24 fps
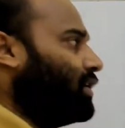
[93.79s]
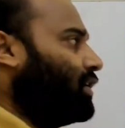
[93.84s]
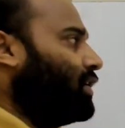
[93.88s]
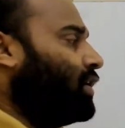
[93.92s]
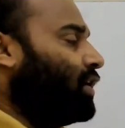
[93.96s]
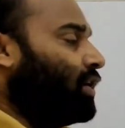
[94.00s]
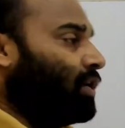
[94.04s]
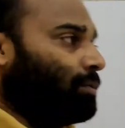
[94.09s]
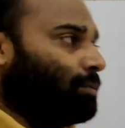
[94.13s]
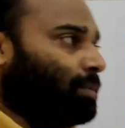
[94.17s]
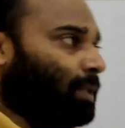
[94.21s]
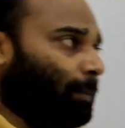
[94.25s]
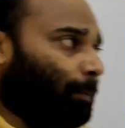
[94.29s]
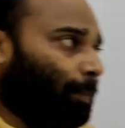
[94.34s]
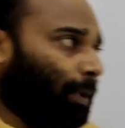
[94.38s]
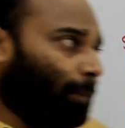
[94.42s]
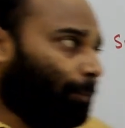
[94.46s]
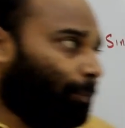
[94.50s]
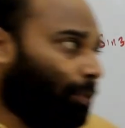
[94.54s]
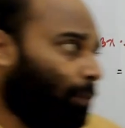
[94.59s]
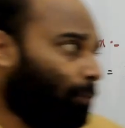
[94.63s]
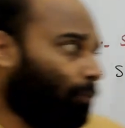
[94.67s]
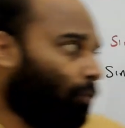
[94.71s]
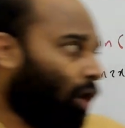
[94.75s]
we
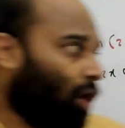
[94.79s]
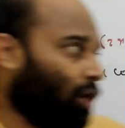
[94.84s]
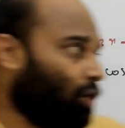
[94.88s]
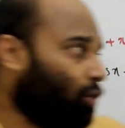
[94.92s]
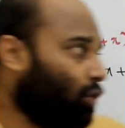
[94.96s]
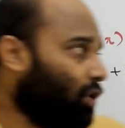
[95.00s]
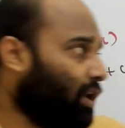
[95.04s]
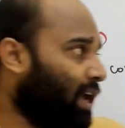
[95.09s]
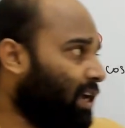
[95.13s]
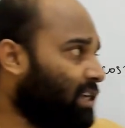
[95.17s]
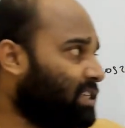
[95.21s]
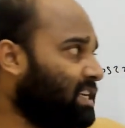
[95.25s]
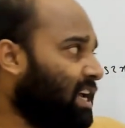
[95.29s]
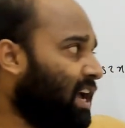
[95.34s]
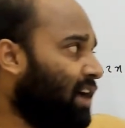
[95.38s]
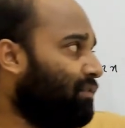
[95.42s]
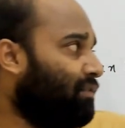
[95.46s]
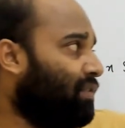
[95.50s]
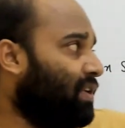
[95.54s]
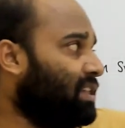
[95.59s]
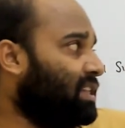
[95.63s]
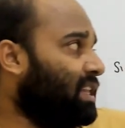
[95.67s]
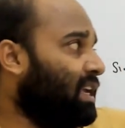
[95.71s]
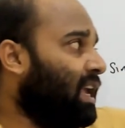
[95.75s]
people want to get
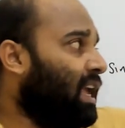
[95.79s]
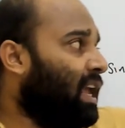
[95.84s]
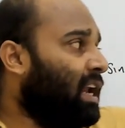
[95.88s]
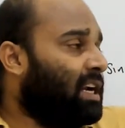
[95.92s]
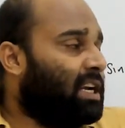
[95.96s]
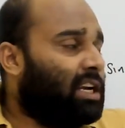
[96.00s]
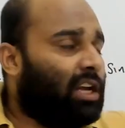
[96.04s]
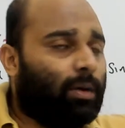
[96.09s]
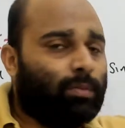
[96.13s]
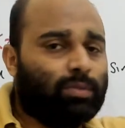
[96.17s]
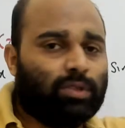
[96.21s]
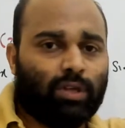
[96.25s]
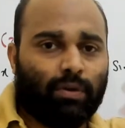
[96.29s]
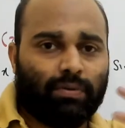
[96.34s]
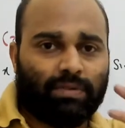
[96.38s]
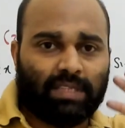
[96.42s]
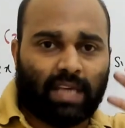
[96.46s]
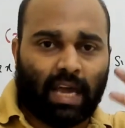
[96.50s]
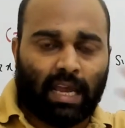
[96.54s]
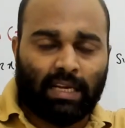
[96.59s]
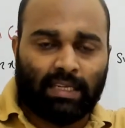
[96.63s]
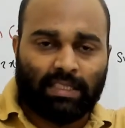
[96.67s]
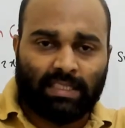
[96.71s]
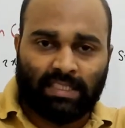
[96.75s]
everything in terms of
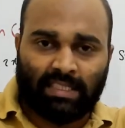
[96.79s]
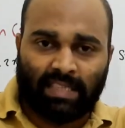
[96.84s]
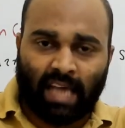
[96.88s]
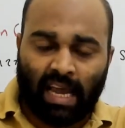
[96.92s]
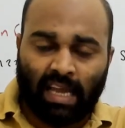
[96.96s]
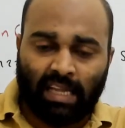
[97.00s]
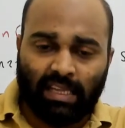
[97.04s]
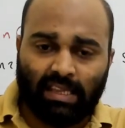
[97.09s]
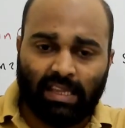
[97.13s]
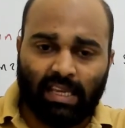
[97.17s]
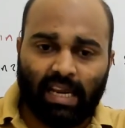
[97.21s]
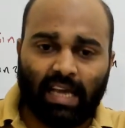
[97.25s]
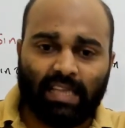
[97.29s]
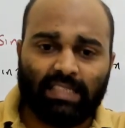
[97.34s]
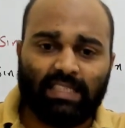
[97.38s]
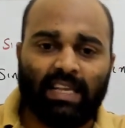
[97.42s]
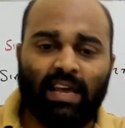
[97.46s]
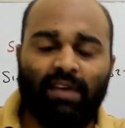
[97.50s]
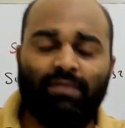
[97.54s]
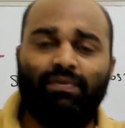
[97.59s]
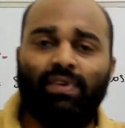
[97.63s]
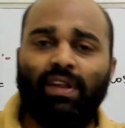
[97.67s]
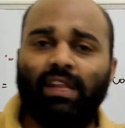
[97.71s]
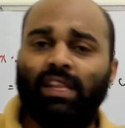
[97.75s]
sin. Sin 3x
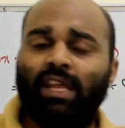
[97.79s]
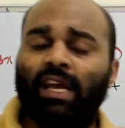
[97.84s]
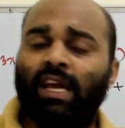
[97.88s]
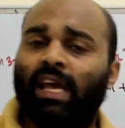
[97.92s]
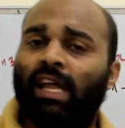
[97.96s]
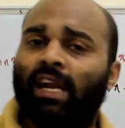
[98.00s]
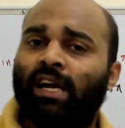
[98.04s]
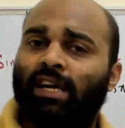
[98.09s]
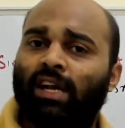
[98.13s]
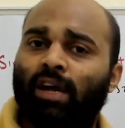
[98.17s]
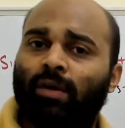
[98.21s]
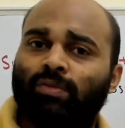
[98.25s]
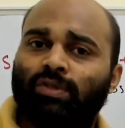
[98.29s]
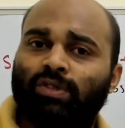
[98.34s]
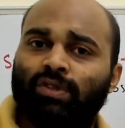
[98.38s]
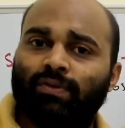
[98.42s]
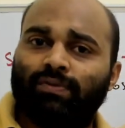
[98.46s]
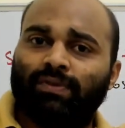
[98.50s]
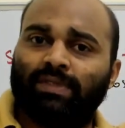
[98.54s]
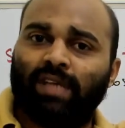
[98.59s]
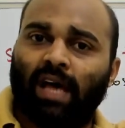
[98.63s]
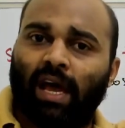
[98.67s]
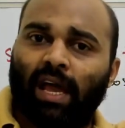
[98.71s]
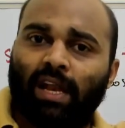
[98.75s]
everything in terms of
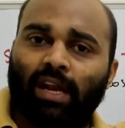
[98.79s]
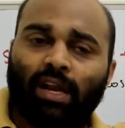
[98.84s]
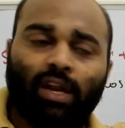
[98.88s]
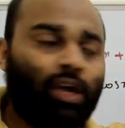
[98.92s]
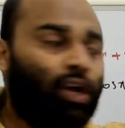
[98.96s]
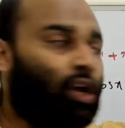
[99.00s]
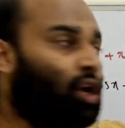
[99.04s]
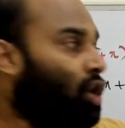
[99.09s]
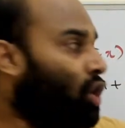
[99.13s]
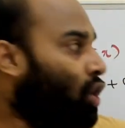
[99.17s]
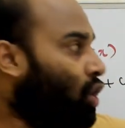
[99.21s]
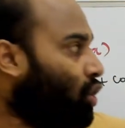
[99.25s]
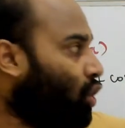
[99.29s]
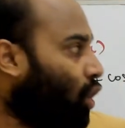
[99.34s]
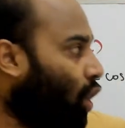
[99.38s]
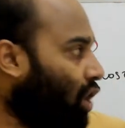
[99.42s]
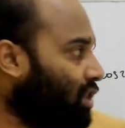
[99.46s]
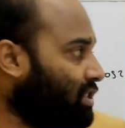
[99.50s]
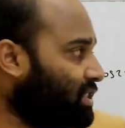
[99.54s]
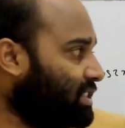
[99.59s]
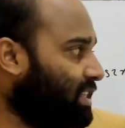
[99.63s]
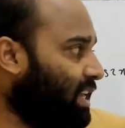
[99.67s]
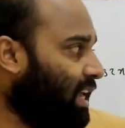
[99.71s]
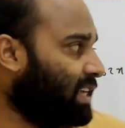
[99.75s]
sin.
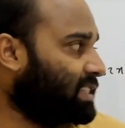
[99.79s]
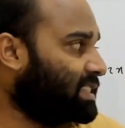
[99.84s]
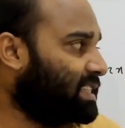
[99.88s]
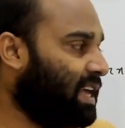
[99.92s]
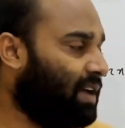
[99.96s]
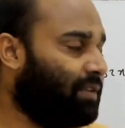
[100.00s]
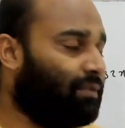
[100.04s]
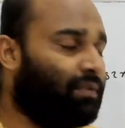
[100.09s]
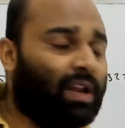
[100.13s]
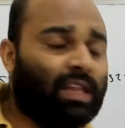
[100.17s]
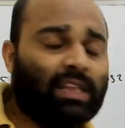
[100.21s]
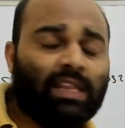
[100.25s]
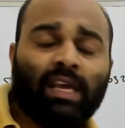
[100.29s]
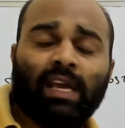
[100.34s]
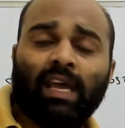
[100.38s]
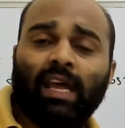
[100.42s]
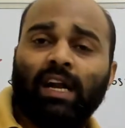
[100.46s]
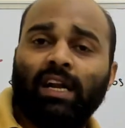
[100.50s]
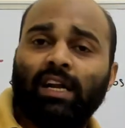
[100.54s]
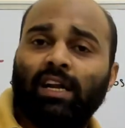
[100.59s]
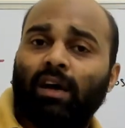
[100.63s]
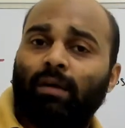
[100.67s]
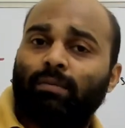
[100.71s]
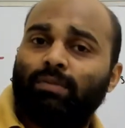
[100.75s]
Cos 3x everything in
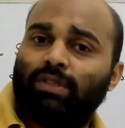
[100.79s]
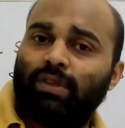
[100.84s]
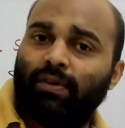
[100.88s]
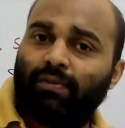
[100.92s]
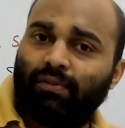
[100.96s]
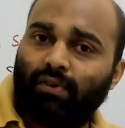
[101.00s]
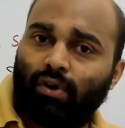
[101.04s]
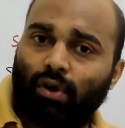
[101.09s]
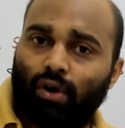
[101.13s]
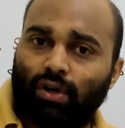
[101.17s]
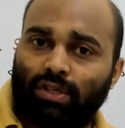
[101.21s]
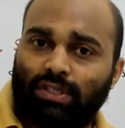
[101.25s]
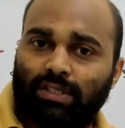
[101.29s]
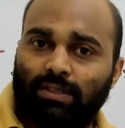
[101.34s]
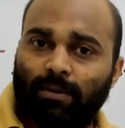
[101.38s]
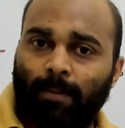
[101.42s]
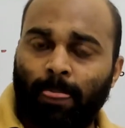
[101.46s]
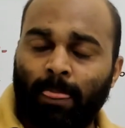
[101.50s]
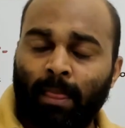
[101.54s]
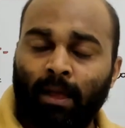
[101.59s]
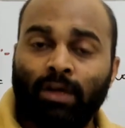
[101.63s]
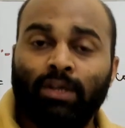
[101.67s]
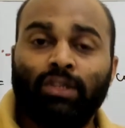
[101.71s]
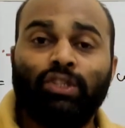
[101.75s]
terms of cos.
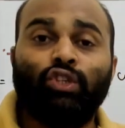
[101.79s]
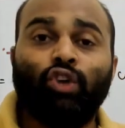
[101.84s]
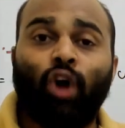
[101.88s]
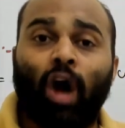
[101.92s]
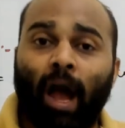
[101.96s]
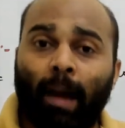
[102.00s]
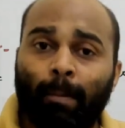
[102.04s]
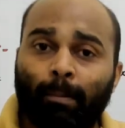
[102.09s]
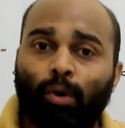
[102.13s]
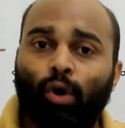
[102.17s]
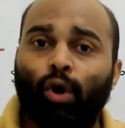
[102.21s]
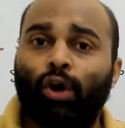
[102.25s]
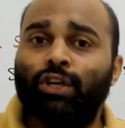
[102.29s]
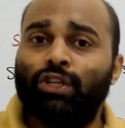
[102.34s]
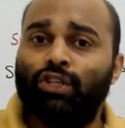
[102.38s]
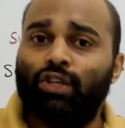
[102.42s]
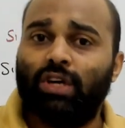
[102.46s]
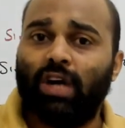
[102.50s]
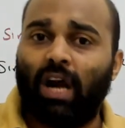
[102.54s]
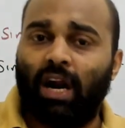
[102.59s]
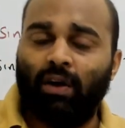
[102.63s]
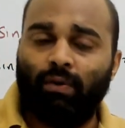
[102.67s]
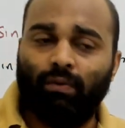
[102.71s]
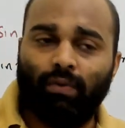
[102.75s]
So I'm going to
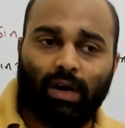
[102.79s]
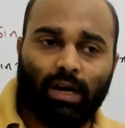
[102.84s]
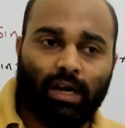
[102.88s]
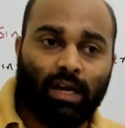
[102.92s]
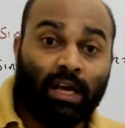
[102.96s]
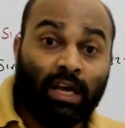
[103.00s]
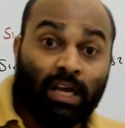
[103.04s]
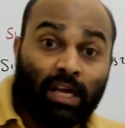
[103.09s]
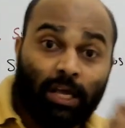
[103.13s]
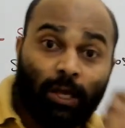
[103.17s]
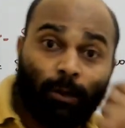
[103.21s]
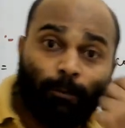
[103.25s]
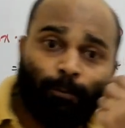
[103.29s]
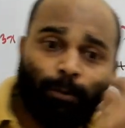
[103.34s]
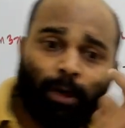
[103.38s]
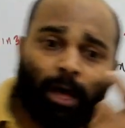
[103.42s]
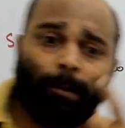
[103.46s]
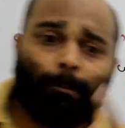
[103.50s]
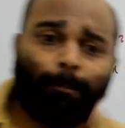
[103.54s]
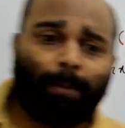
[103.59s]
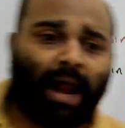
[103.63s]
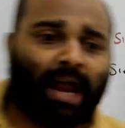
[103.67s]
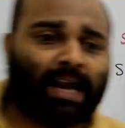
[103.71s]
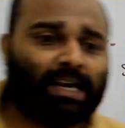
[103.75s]
convert. If you're
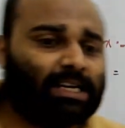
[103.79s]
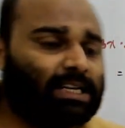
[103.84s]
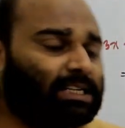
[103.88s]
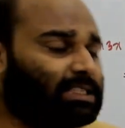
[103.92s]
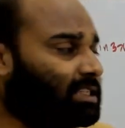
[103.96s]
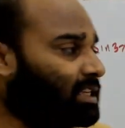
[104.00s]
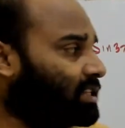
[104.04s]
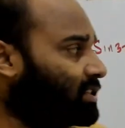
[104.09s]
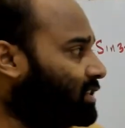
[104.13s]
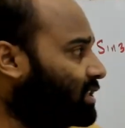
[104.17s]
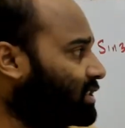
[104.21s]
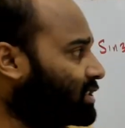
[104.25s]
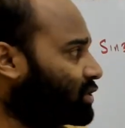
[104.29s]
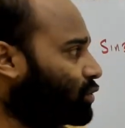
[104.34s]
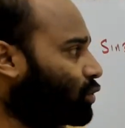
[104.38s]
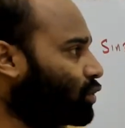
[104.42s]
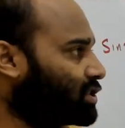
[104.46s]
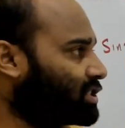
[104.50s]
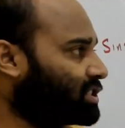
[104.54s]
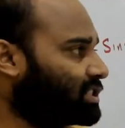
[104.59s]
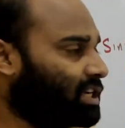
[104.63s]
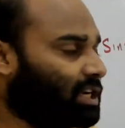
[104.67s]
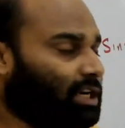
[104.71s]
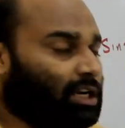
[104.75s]
practicing this
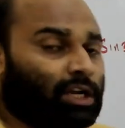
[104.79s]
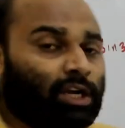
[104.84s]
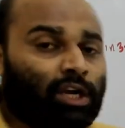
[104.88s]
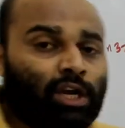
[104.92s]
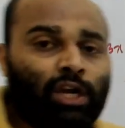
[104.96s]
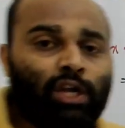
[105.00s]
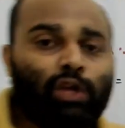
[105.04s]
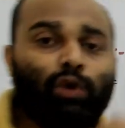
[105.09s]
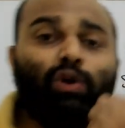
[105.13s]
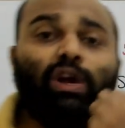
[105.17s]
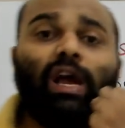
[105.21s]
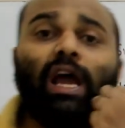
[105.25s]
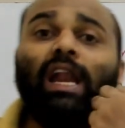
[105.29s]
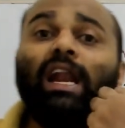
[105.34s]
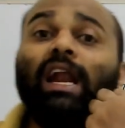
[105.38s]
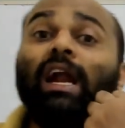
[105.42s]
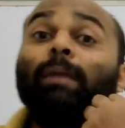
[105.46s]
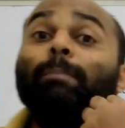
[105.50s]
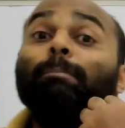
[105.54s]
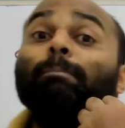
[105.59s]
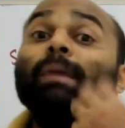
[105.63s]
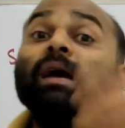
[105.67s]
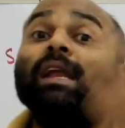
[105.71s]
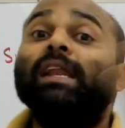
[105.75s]
question, you can learn
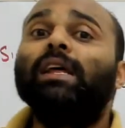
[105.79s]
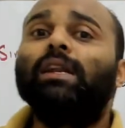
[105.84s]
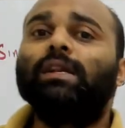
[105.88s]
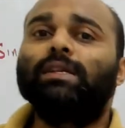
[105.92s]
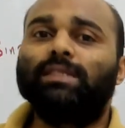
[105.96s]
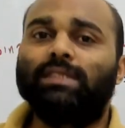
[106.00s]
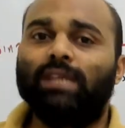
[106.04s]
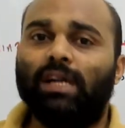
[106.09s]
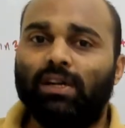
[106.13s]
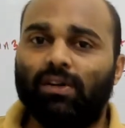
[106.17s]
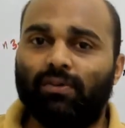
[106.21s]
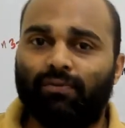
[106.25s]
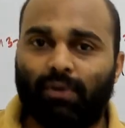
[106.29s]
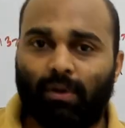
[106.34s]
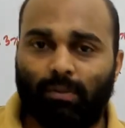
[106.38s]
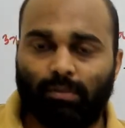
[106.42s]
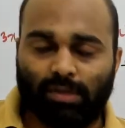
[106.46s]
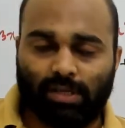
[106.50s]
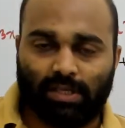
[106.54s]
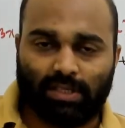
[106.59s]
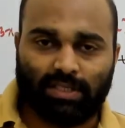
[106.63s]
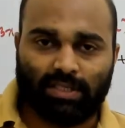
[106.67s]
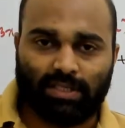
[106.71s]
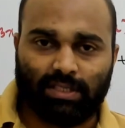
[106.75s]
many results from
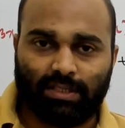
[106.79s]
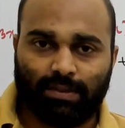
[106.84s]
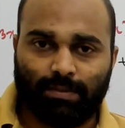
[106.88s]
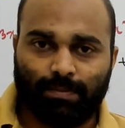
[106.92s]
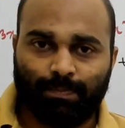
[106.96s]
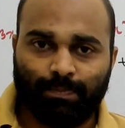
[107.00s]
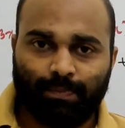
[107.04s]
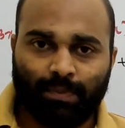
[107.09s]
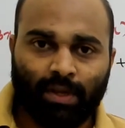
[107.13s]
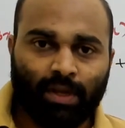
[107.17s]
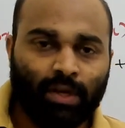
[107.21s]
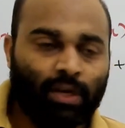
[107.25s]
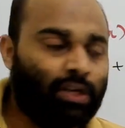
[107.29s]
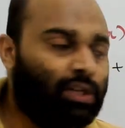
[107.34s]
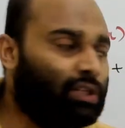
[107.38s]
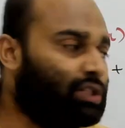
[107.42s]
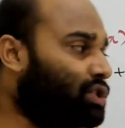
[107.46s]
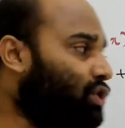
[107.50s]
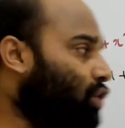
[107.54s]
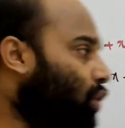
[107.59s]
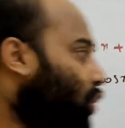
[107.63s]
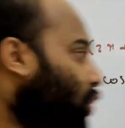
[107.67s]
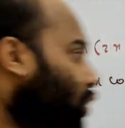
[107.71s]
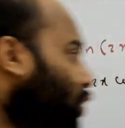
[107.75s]
this. So